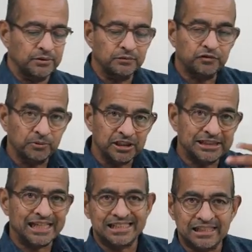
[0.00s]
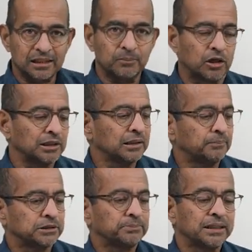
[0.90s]
from the statistical modeling
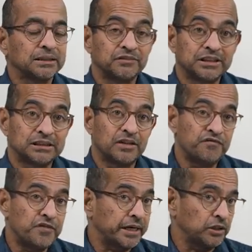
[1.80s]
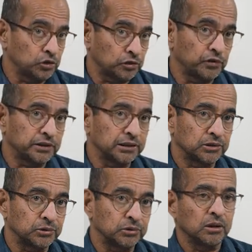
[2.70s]
perspective, this is a very useful thing
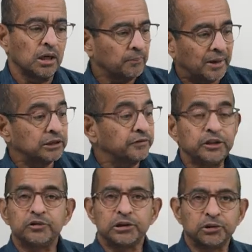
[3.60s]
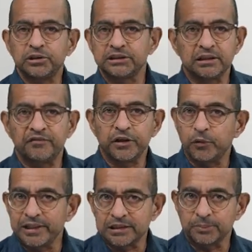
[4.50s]
to do. By the way, you can do this in a
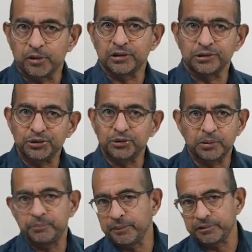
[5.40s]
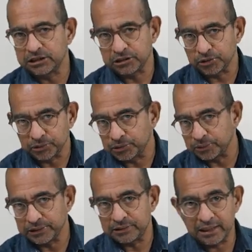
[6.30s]
frequentist model too, but people just don't do
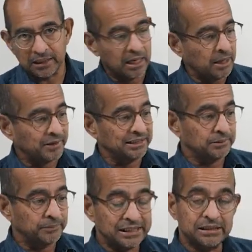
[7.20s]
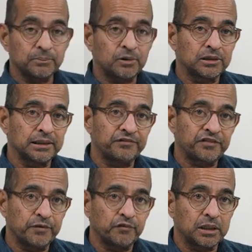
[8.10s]
it, right? But in the Bayesian modeling
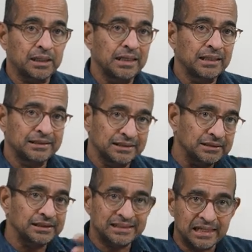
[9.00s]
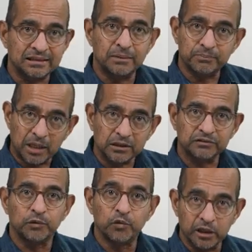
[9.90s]
framework, this is a standard part of
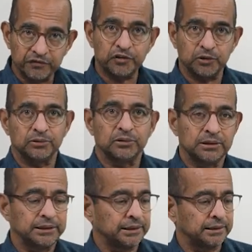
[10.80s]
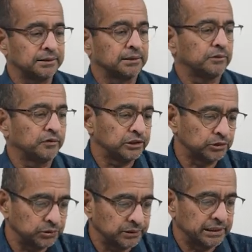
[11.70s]
the workflow when you're
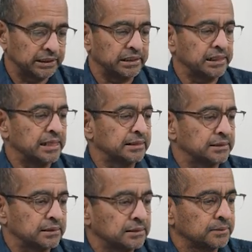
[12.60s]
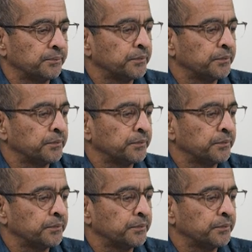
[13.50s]
doing data analysis.